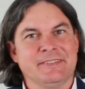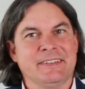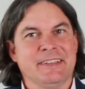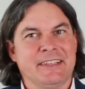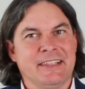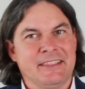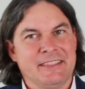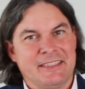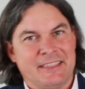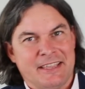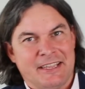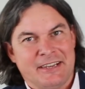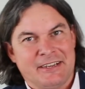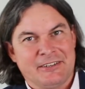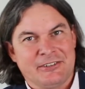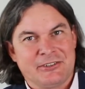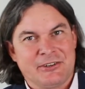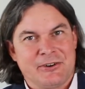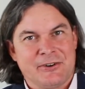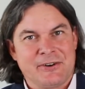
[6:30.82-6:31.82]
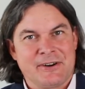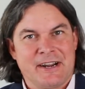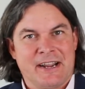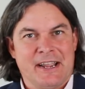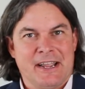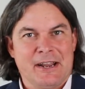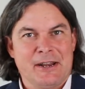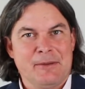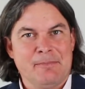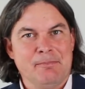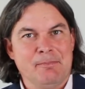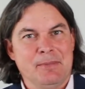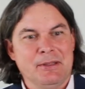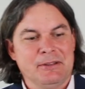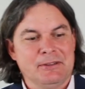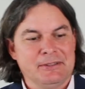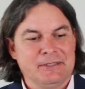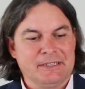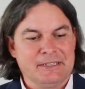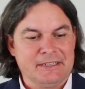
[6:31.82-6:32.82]
it, things are kind of
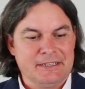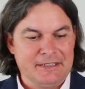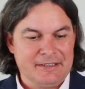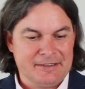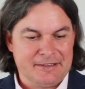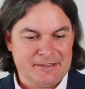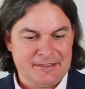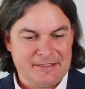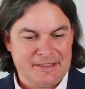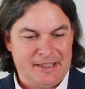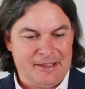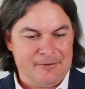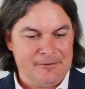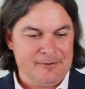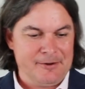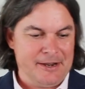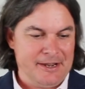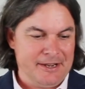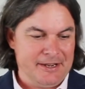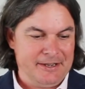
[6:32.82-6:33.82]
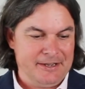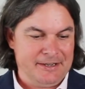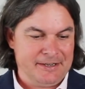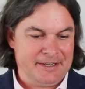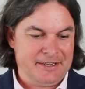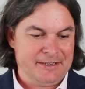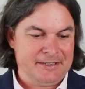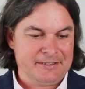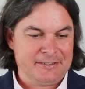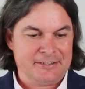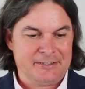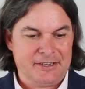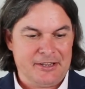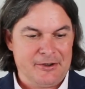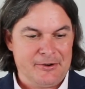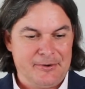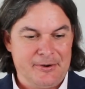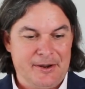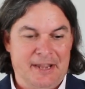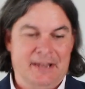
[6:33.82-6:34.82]
building that way. Again, it's
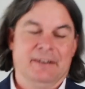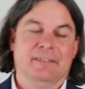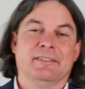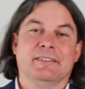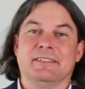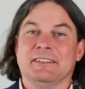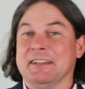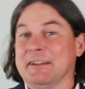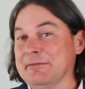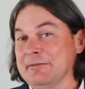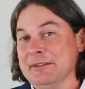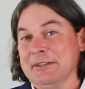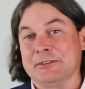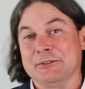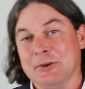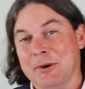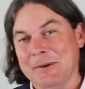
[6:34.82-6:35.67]
slow, and definitely